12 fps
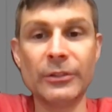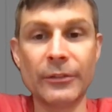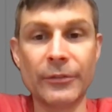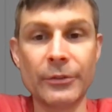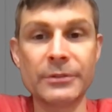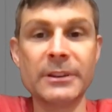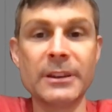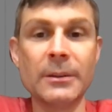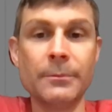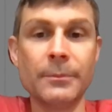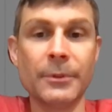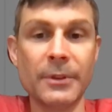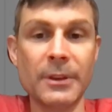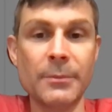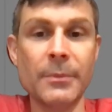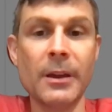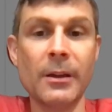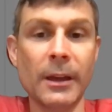their first name, their
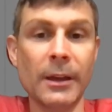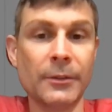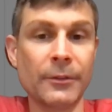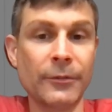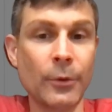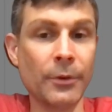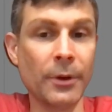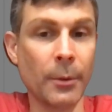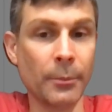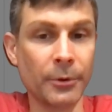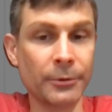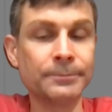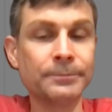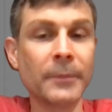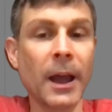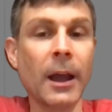email, and their phone number.